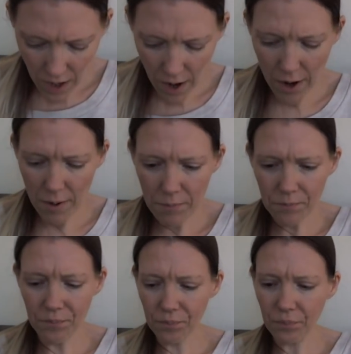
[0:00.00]

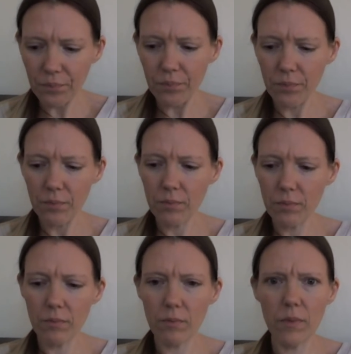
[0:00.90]
And
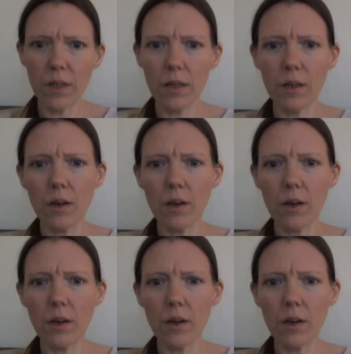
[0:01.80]
there you